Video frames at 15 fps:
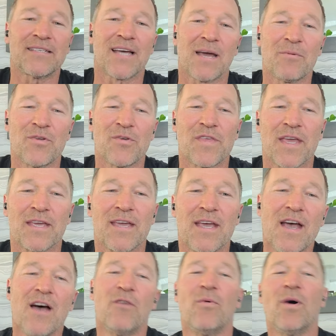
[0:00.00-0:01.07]
Then at that
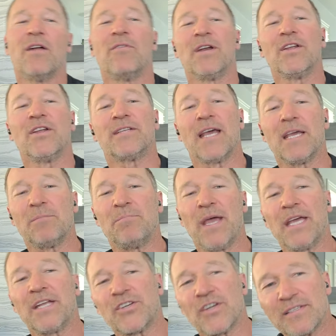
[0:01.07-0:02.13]
time you think, well, when
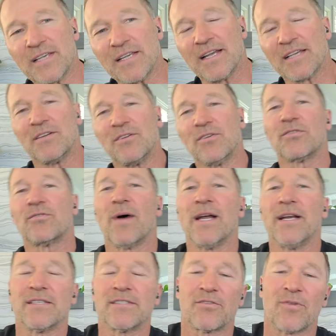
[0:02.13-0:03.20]
you take pictures, it
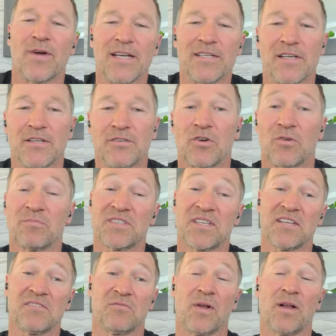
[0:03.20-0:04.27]
doesn't look quite as
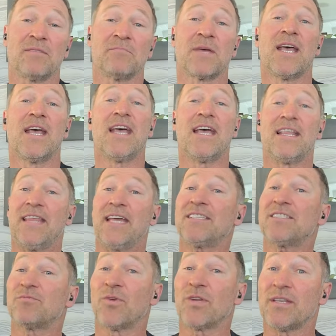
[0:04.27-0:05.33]
crazy. Tom said, well,
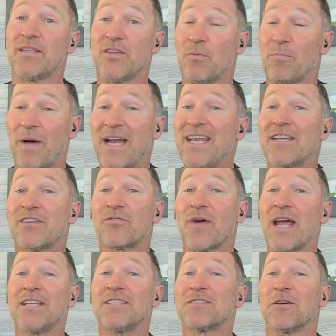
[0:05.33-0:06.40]
that's what
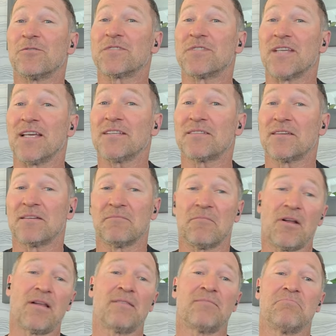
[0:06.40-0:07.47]
your body creates, those
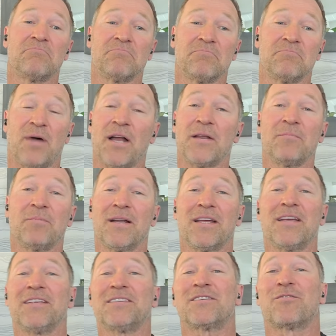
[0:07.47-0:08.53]
things. And well,
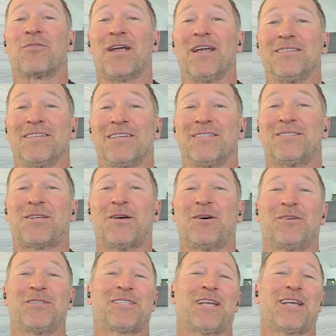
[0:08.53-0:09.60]
bodybuilding is
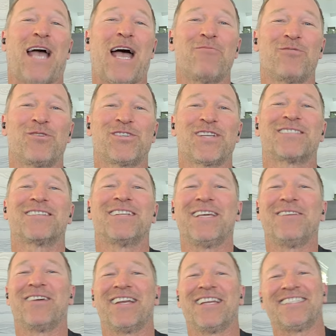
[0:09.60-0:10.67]
crazy. So it's like, I
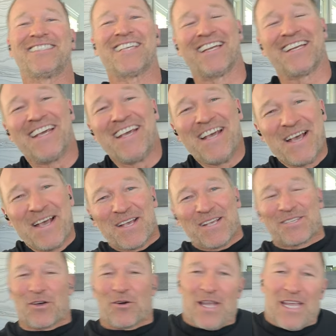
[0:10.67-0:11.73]
would just leave it, he
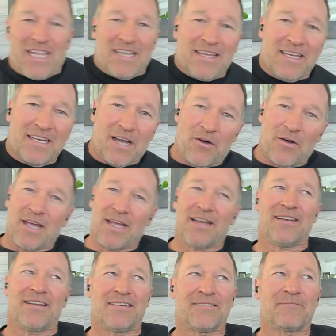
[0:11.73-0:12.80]
said. So he,
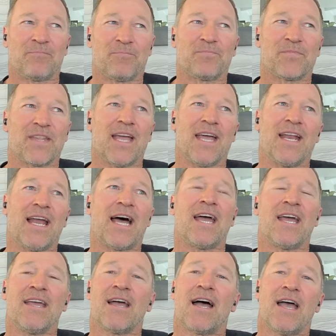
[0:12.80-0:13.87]
you know, and
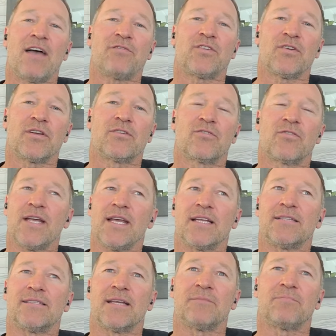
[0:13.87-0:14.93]
I have
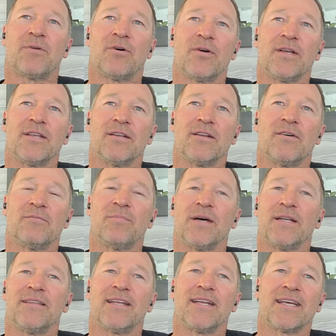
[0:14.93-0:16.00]
to agree at that
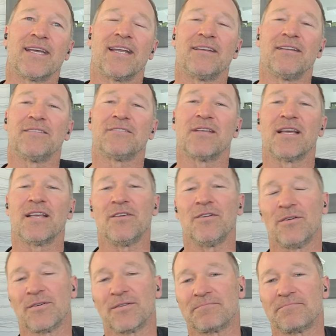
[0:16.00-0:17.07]
point, you know, but then again,
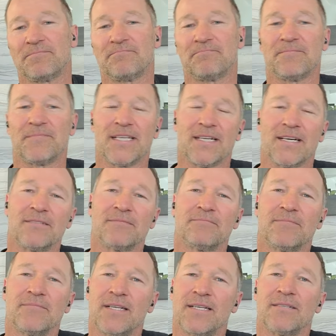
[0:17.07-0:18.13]
it's like, you look,
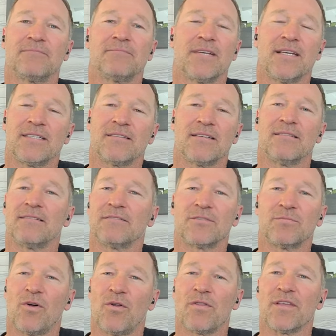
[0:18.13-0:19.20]
you know, well,
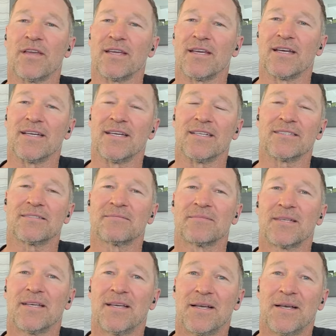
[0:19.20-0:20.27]
it's a small
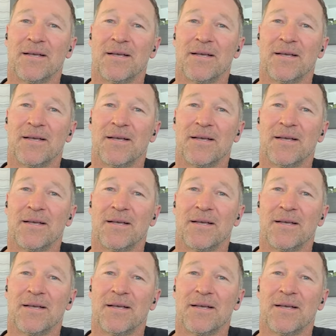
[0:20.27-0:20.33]
thing, I